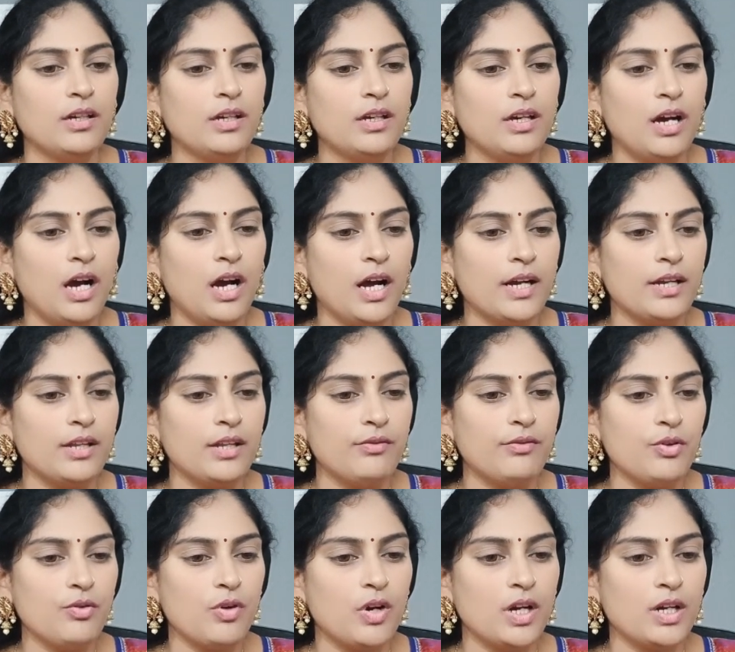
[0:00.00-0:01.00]
And if
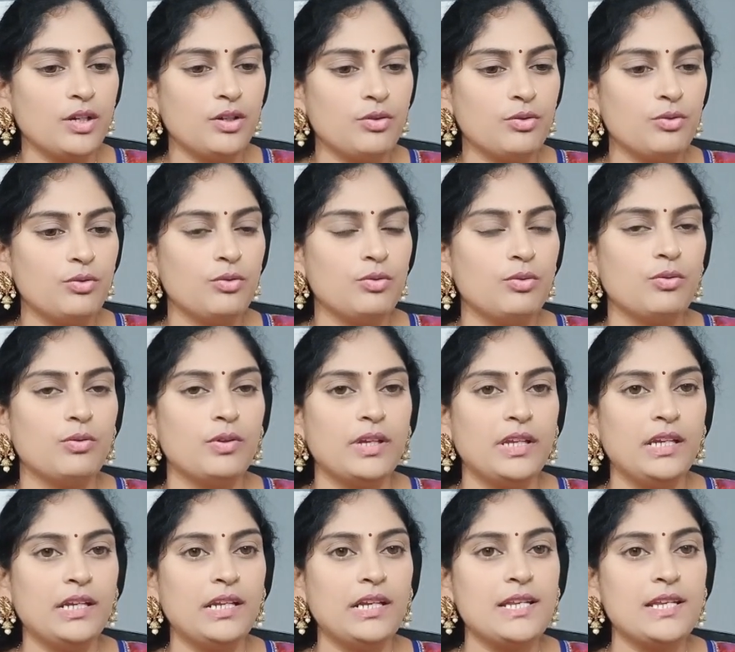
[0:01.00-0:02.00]
you want to
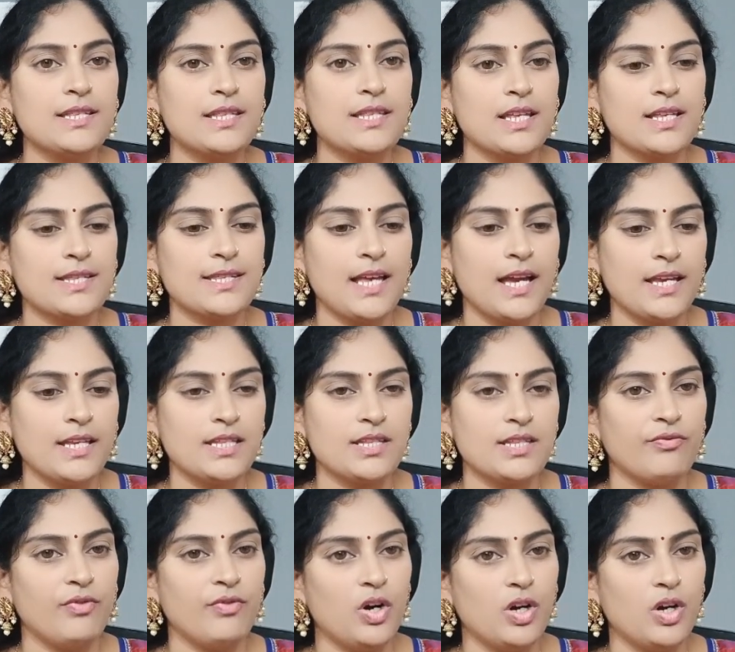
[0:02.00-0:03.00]
increase the size,
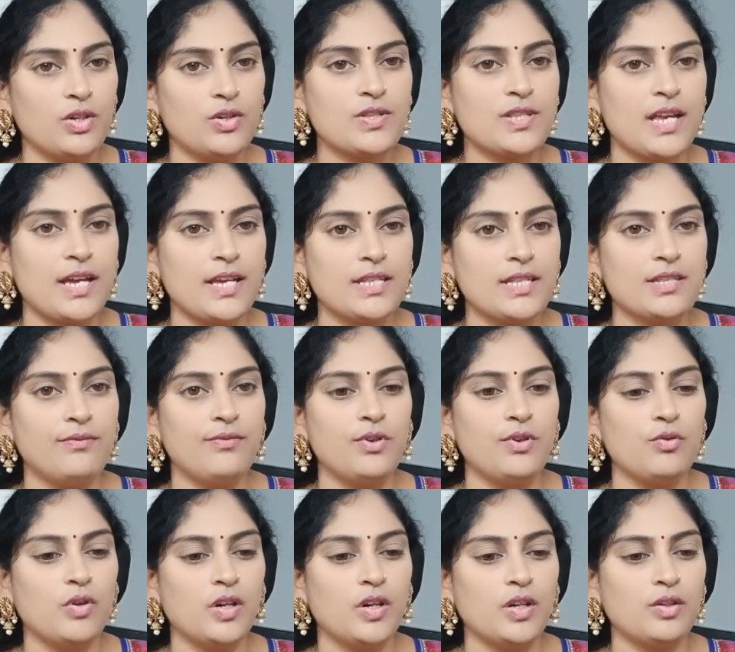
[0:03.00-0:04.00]
font size, if you
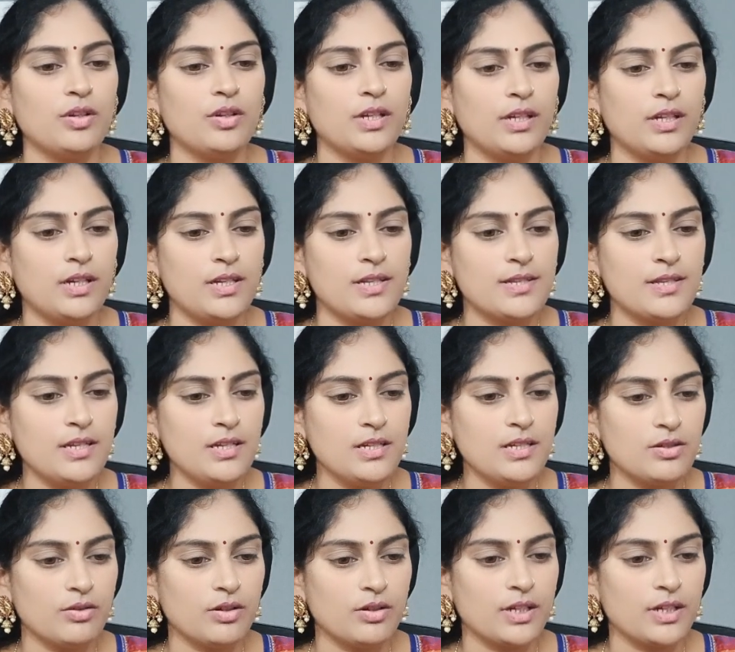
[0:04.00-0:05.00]
want to increase it, you
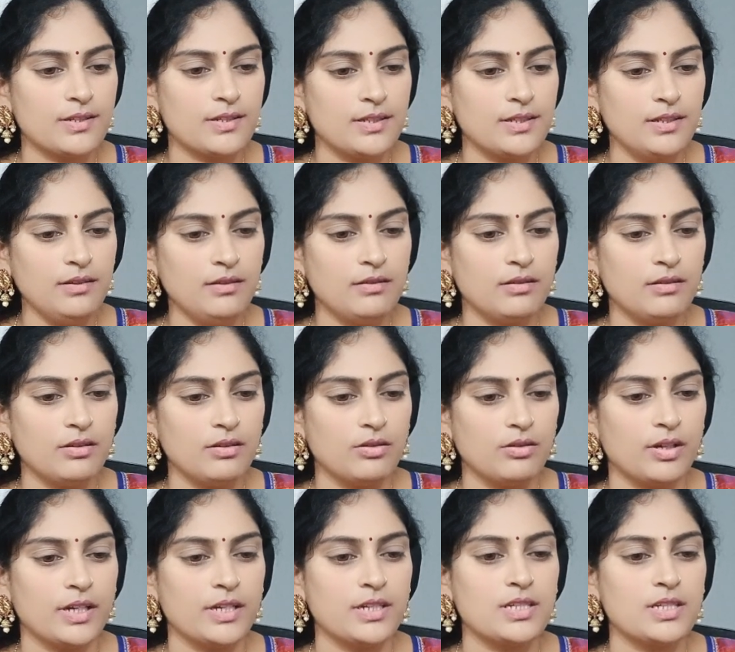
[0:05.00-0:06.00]
can see, you
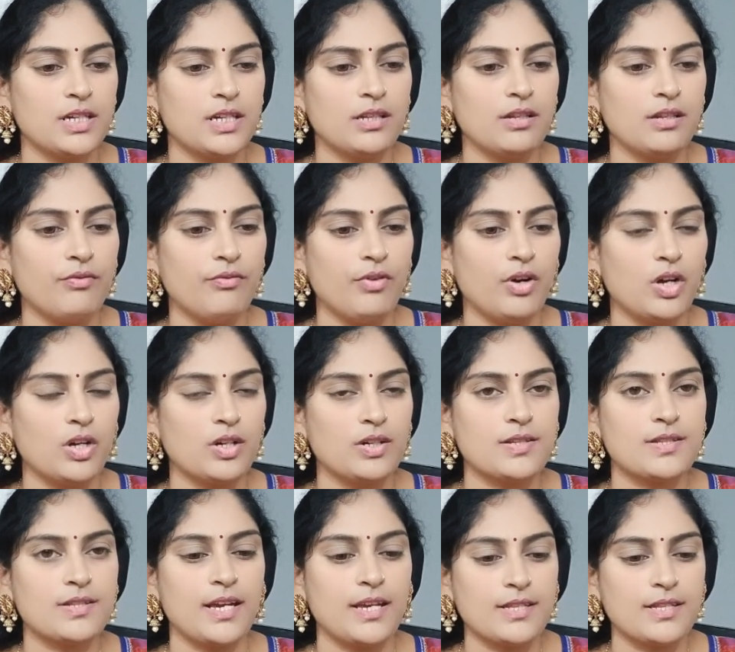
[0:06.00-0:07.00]
can take the font
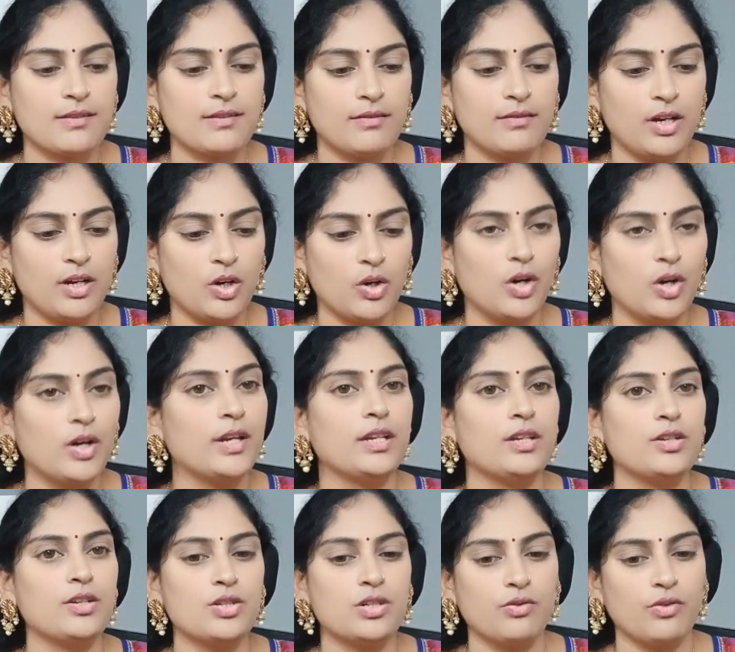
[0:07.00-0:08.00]
size according
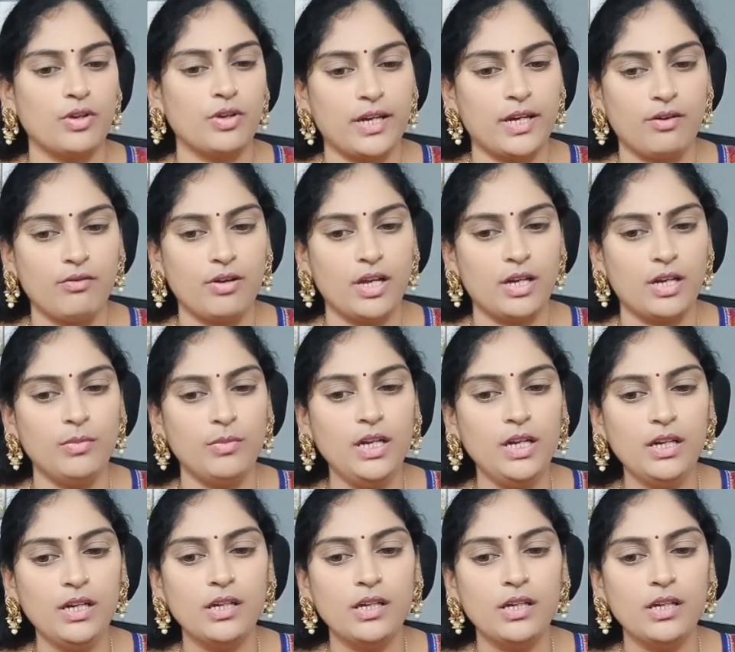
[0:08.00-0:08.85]
to your requirement.